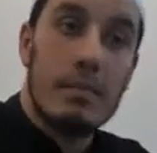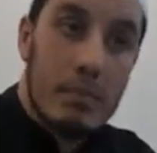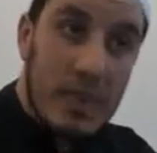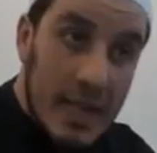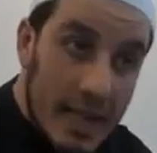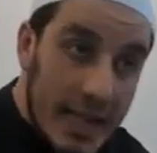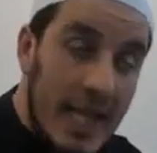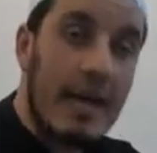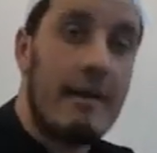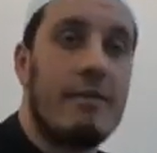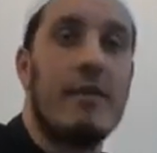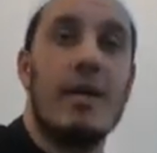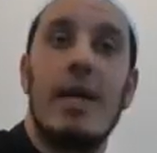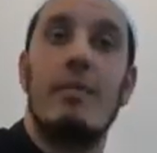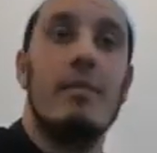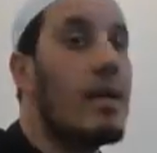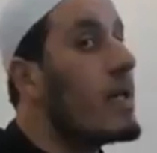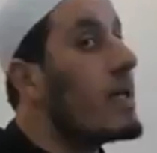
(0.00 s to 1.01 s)
been there for
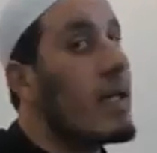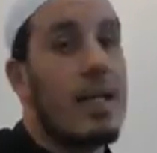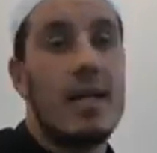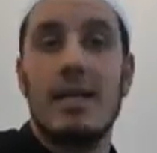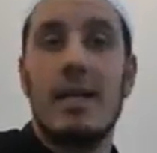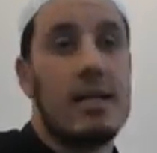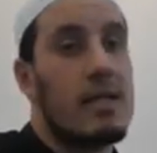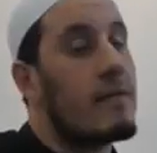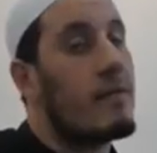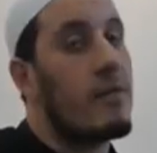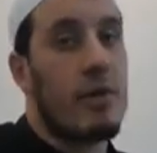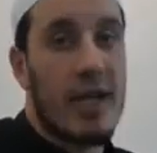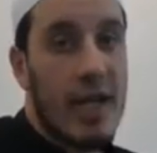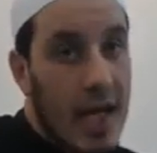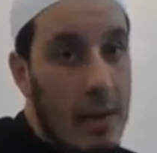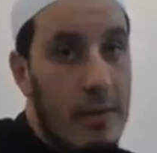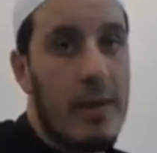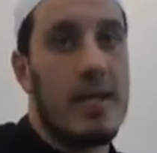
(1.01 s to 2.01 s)
him. He doesn't
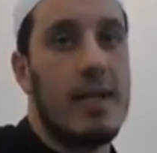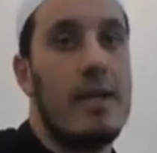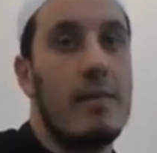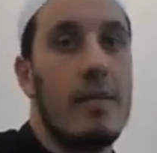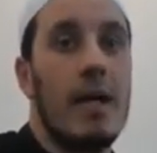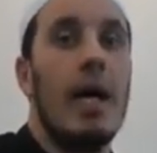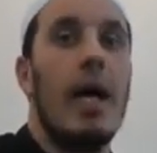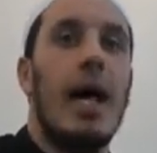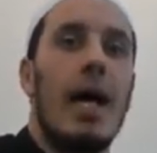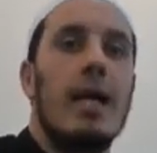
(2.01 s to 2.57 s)
forget about them.